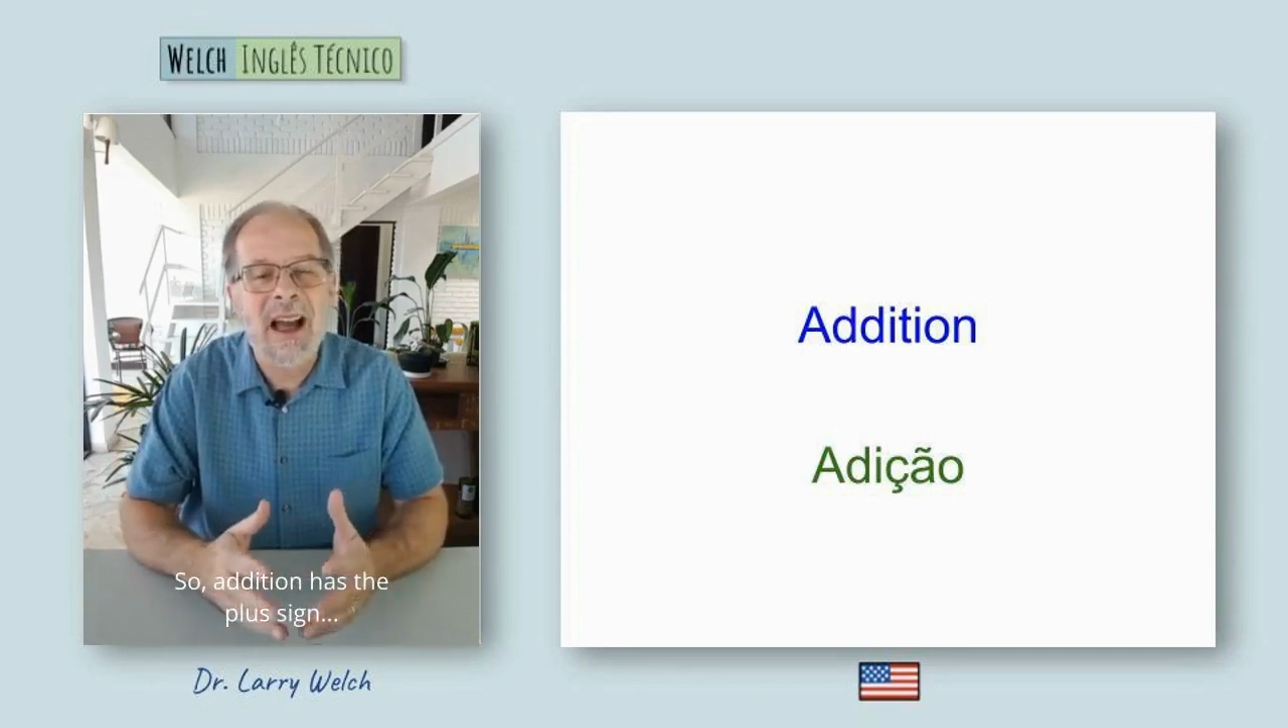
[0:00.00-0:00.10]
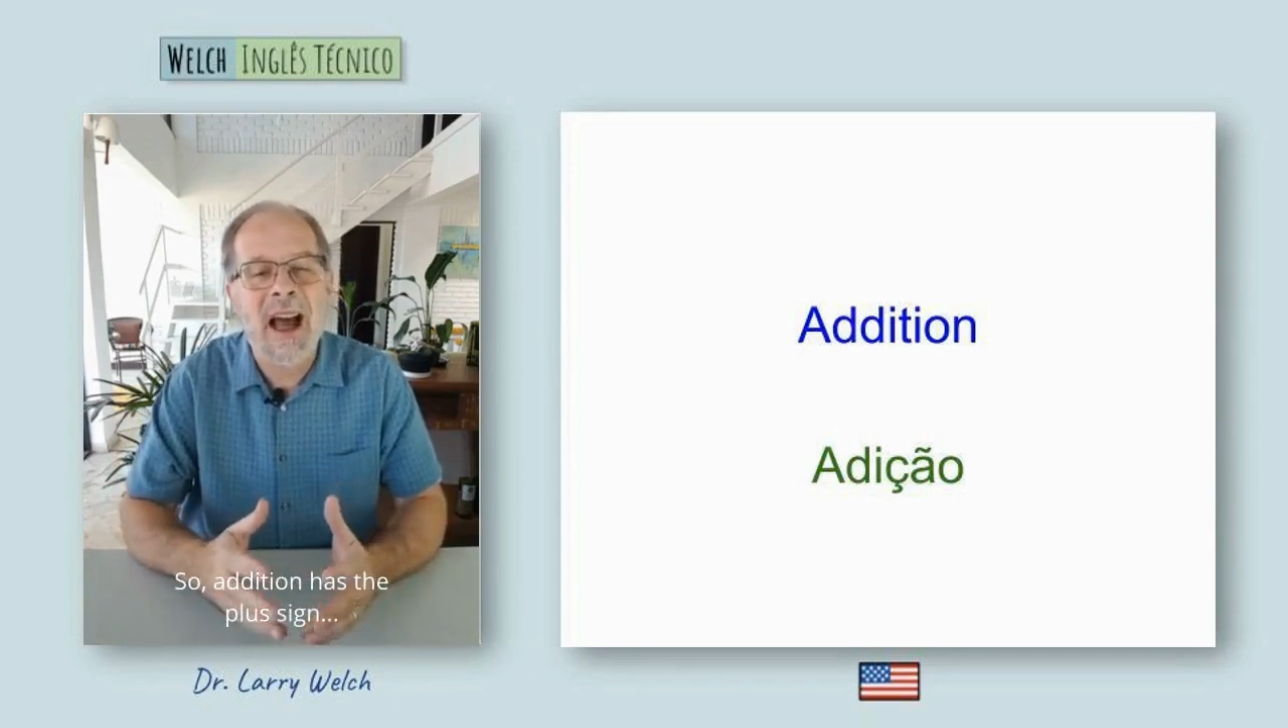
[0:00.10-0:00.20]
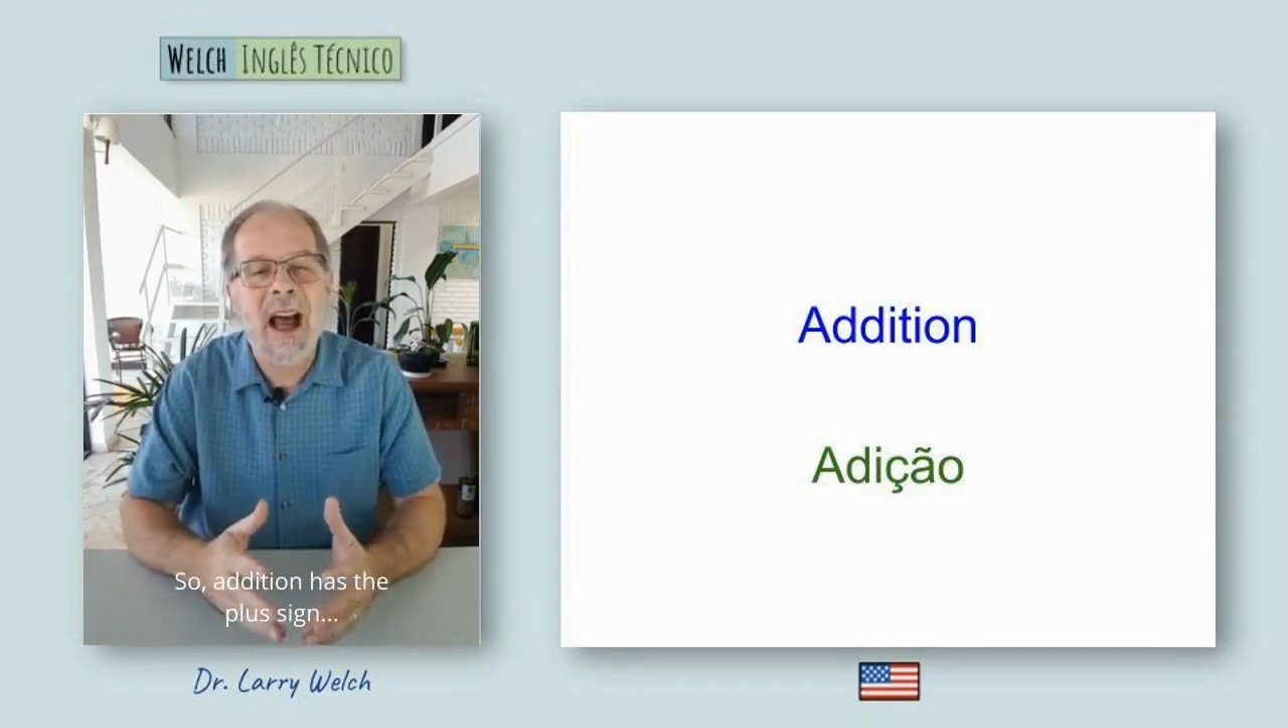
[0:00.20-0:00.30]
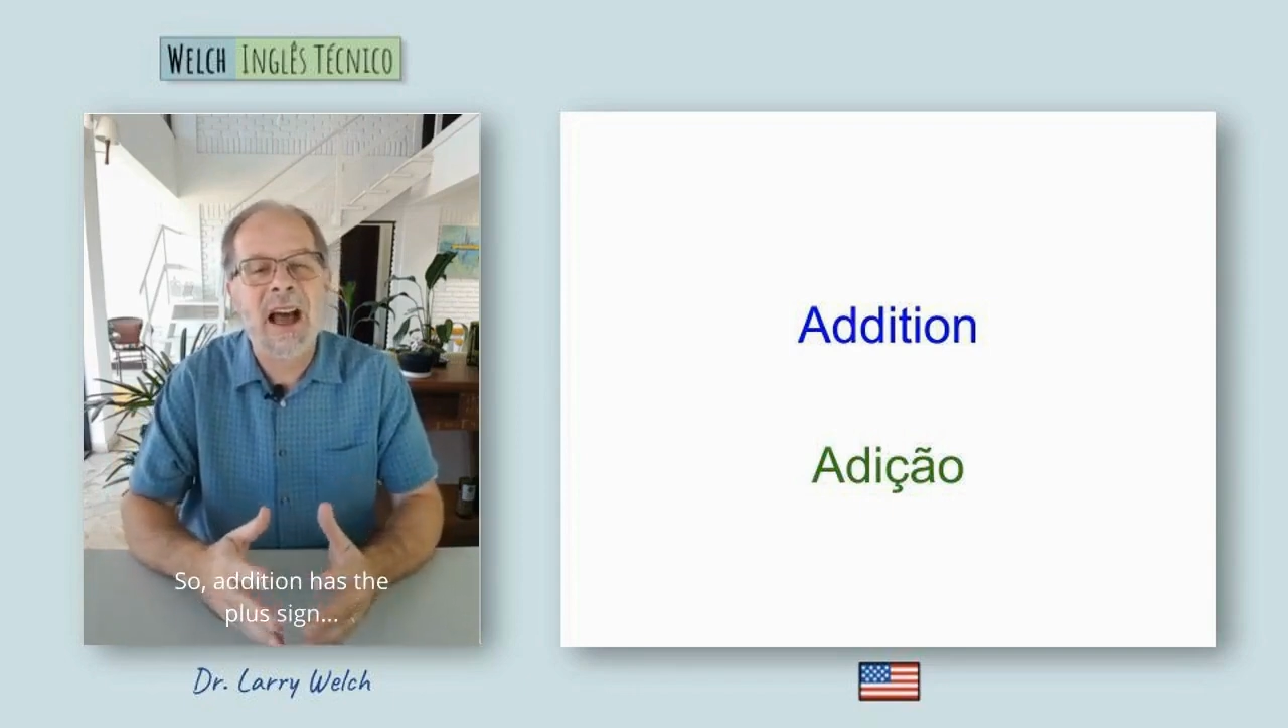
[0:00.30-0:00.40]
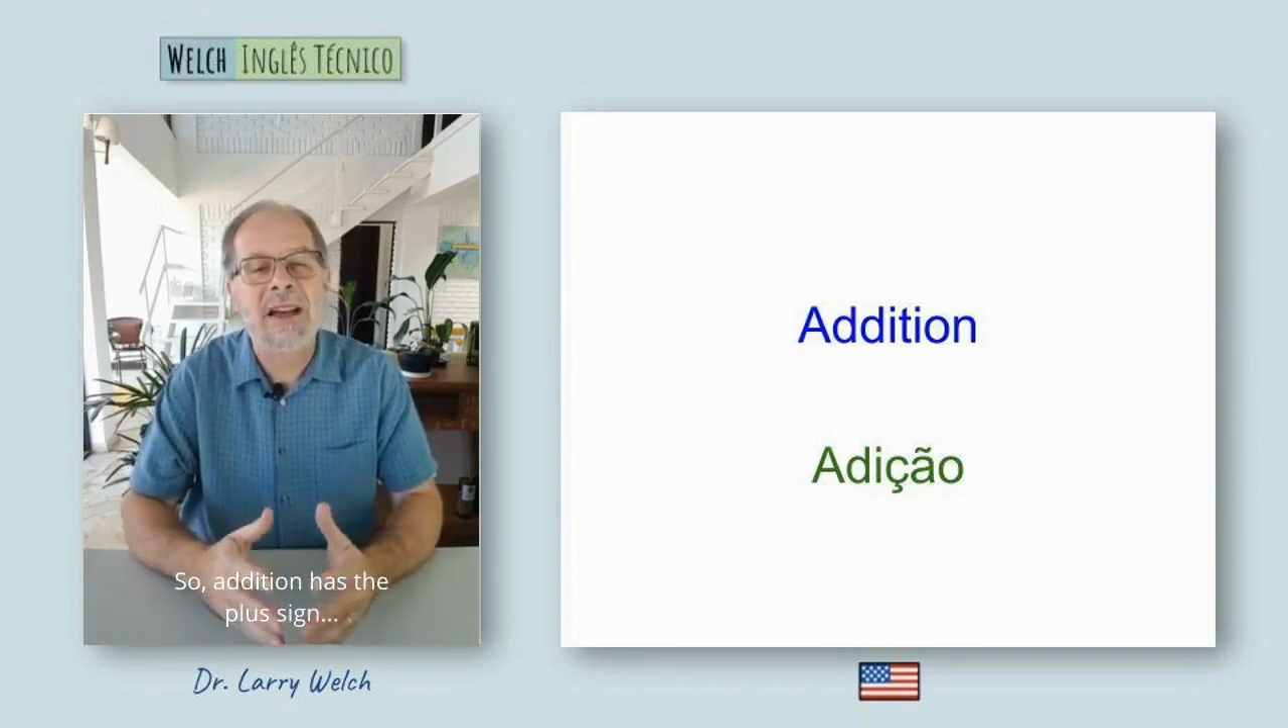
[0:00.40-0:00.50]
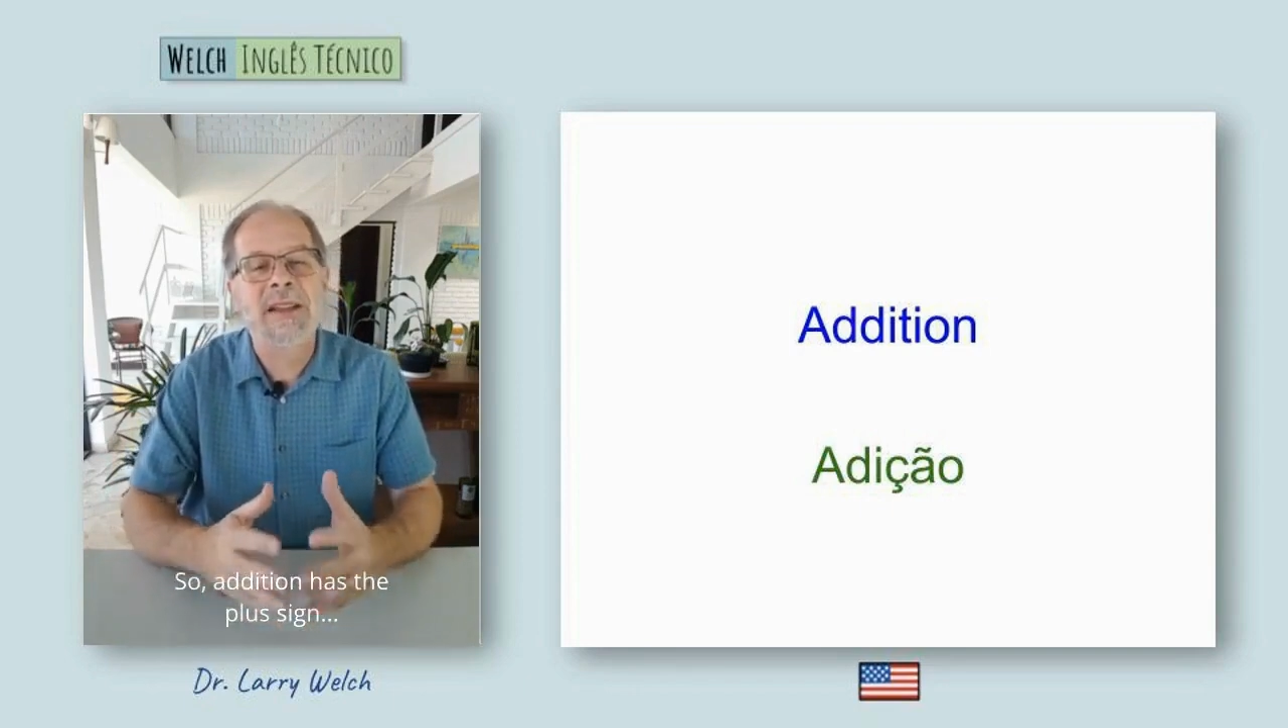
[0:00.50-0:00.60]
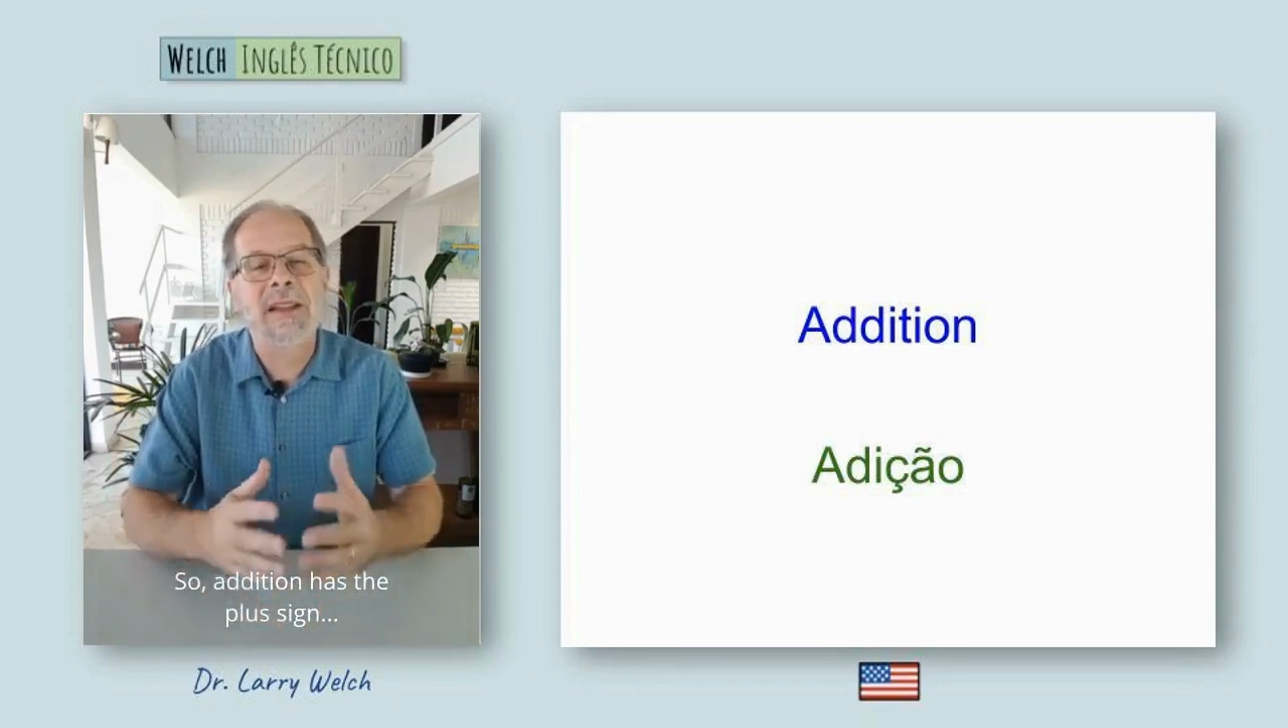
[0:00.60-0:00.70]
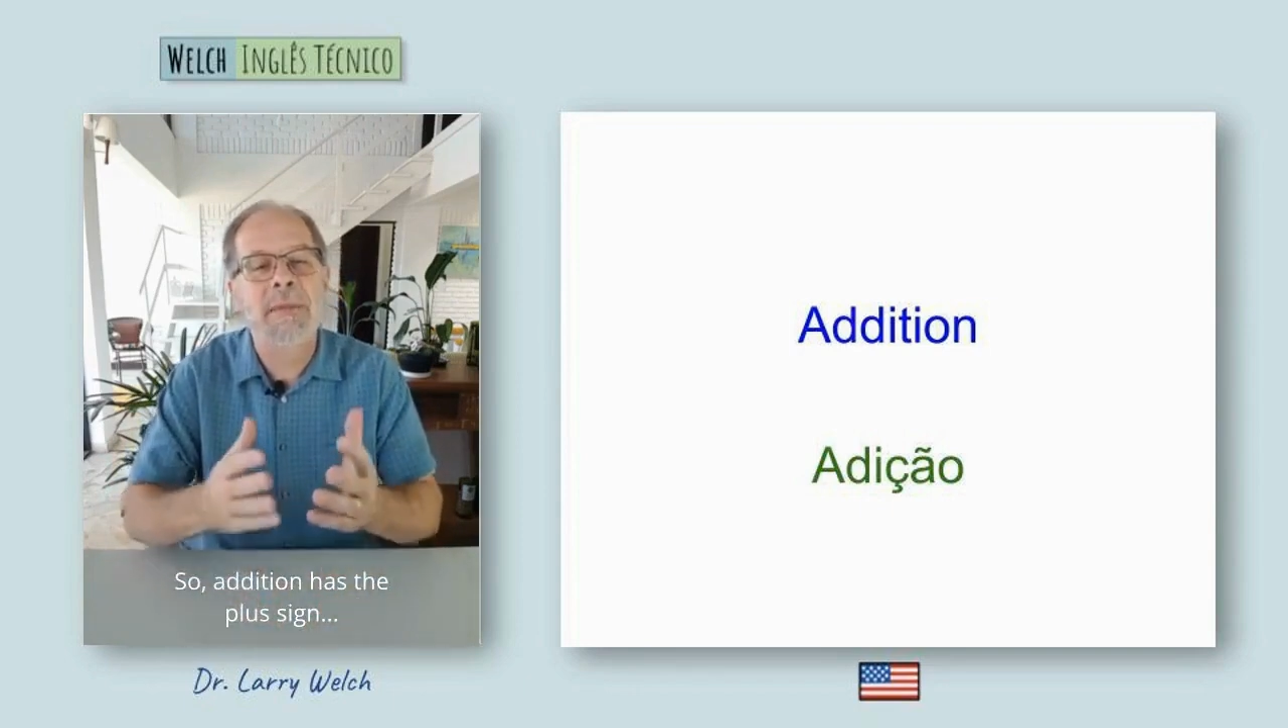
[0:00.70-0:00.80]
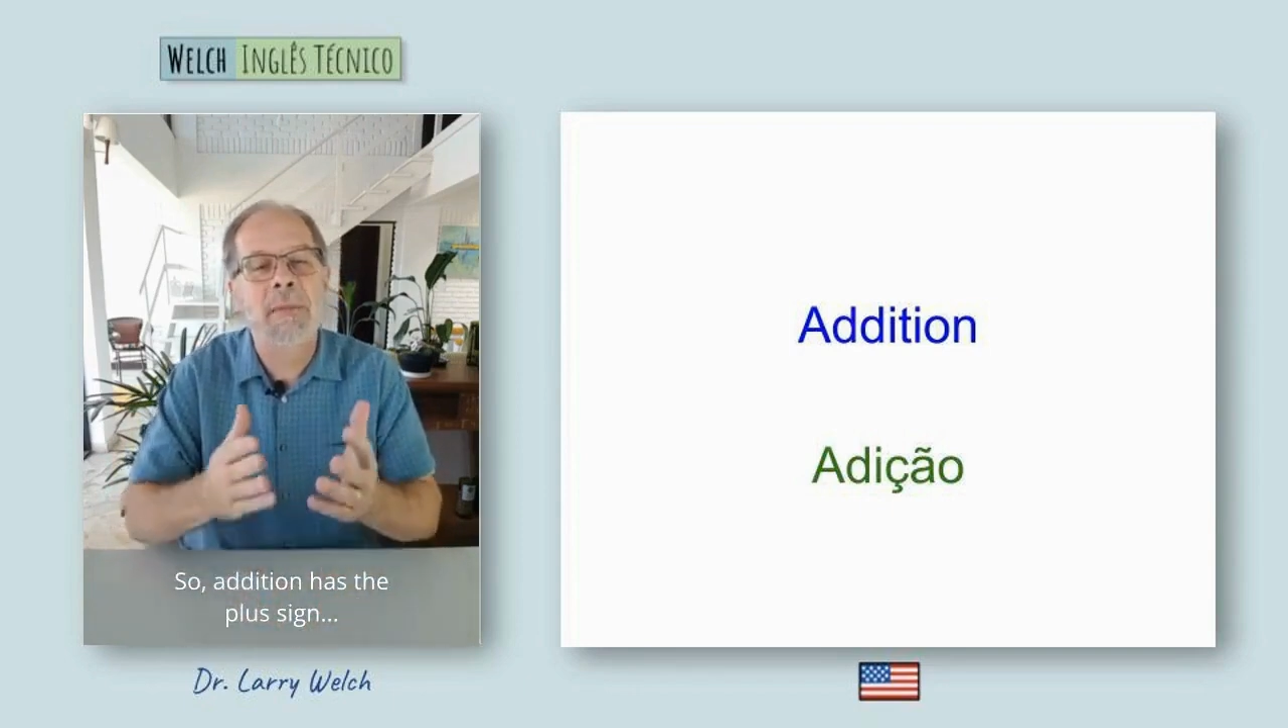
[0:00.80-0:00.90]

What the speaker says: has the